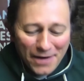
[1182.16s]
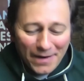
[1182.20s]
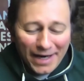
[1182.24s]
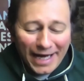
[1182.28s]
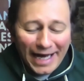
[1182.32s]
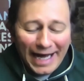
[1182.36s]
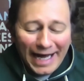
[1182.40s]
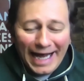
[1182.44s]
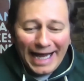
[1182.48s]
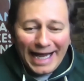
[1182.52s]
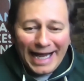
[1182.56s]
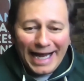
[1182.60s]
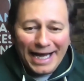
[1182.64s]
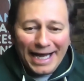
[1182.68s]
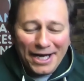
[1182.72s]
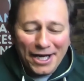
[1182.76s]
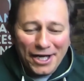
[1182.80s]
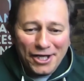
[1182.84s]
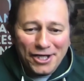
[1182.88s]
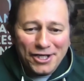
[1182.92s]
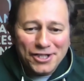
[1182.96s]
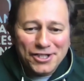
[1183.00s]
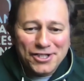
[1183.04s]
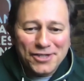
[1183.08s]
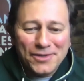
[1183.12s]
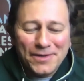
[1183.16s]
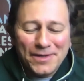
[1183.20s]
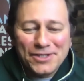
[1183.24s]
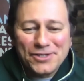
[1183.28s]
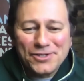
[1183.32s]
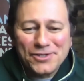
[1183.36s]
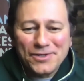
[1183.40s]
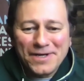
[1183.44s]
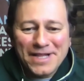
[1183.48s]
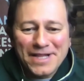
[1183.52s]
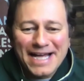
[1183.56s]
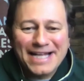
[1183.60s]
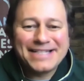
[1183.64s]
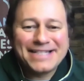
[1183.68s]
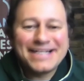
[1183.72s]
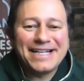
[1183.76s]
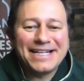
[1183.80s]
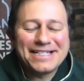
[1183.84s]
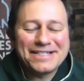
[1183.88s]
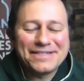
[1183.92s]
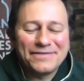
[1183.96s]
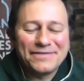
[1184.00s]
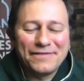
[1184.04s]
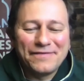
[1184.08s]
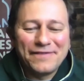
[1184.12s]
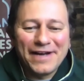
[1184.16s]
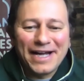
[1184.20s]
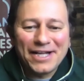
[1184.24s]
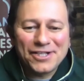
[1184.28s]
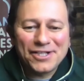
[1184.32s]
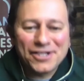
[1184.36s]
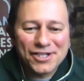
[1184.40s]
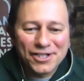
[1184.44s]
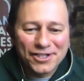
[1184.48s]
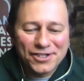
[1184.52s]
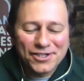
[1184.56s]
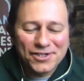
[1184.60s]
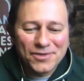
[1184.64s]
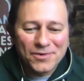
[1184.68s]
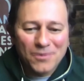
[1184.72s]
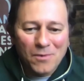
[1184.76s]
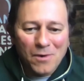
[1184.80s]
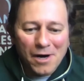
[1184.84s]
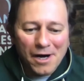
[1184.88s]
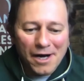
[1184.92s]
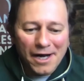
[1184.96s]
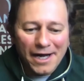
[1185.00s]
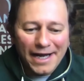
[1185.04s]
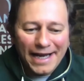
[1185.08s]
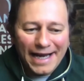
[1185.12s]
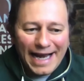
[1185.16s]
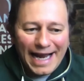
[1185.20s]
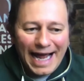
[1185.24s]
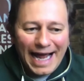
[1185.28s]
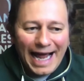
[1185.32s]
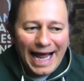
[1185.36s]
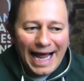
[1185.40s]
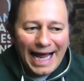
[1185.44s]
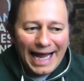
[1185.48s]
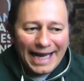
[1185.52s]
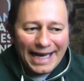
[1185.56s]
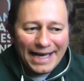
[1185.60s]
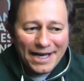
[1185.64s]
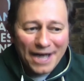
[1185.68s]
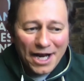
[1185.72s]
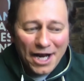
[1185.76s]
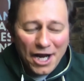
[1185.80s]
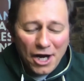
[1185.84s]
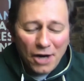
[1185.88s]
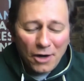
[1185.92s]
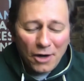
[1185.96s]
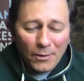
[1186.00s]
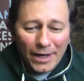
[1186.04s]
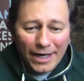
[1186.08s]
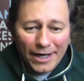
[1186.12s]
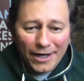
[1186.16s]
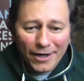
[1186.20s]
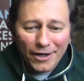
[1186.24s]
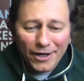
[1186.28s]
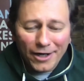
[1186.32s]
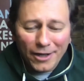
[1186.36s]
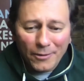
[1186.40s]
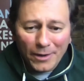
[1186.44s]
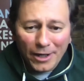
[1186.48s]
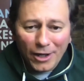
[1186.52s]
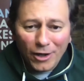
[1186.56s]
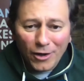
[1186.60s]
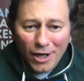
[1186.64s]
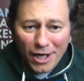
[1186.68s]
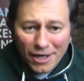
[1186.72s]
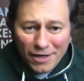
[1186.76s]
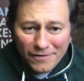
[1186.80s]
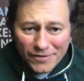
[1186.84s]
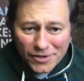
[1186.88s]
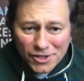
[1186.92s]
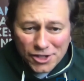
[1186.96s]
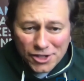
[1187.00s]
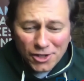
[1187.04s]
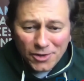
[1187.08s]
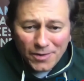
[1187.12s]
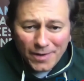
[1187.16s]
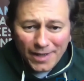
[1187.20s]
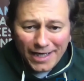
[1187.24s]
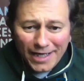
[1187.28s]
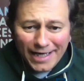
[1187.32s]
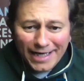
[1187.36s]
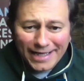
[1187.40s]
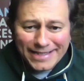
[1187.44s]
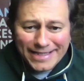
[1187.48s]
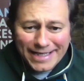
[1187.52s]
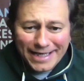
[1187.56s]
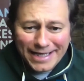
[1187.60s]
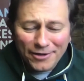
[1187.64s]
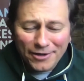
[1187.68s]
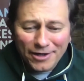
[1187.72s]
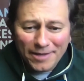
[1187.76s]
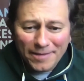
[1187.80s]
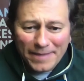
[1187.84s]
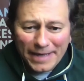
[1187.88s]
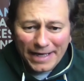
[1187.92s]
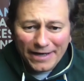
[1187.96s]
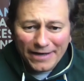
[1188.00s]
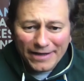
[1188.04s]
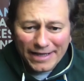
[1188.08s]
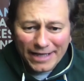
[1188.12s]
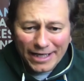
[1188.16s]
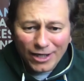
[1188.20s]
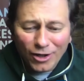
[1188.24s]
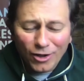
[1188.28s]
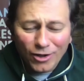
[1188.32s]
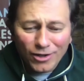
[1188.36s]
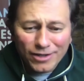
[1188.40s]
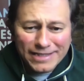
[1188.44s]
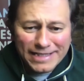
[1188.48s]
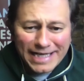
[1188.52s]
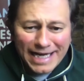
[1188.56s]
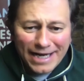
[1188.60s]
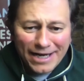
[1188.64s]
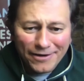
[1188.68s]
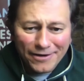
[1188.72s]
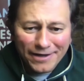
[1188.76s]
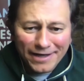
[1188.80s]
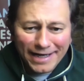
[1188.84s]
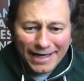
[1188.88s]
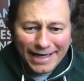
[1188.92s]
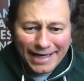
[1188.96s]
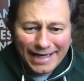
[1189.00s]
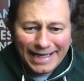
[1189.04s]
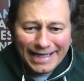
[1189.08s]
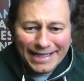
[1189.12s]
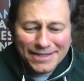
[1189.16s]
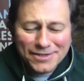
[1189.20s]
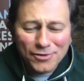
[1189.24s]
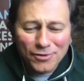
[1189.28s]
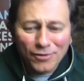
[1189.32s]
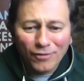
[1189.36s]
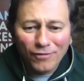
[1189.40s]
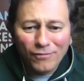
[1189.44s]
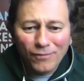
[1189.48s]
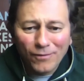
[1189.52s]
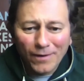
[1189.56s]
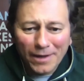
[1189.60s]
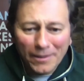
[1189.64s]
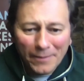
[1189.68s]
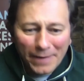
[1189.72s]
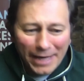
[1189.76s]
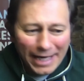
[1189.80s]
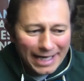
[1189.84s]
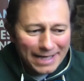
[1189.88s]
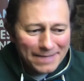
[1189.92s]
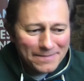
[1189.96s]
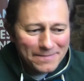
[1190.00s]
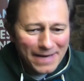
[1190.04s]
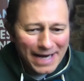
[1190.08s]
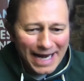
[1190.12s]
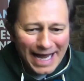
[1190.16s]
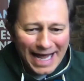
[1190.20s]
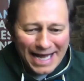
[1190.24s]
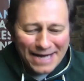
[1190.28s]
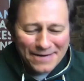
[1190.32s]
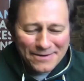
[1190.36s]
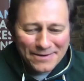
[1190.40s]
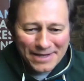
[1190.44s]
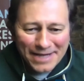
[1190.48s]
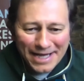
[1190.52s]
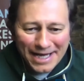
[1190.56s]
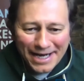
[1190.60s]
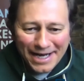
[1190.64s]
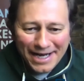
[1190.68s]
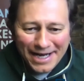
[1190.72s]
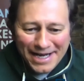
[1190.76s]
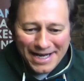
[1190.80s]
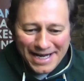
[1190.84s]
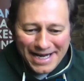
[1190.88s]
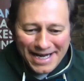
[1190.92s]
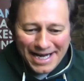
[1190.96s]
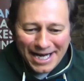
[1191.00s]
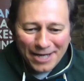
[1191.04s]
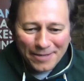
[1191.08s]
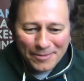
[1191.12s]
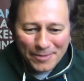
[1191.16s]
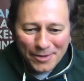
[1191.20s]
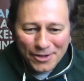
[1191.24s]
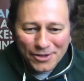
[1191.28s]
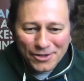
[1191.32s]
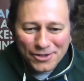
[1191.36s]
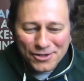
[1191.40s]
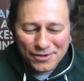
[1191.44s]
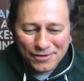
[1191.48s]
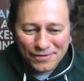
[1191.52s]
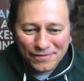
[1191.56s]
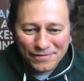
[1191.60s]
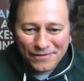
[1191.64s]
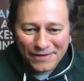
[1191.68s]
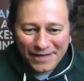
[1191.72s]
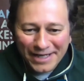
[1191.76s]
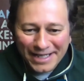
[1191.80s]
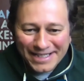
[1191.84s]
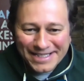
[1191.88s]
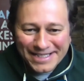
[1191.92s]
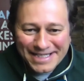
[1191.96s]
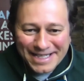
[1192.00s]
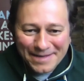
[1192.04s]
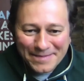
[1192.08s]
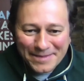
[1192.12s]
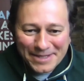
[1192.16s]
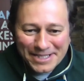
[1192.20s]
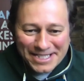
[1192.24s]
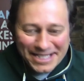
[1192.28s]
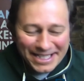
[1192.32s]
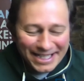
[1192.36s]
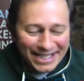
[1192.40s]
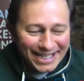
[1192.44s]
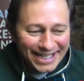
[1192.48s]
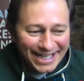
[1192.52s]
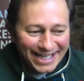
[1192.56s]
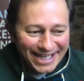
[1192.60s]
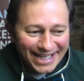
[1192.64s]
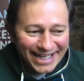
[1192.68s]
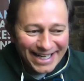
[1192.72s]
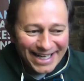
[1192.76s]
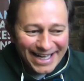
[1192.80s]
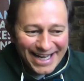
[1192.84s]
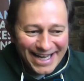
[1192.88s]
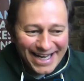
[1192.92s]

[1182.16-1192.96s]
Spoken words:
Well, I know you do enjoy that sense of adventure to wine, and we're long overdue a dinner up here. I think lockdown cut off when we had planned with our mutual friend Zama Siliga.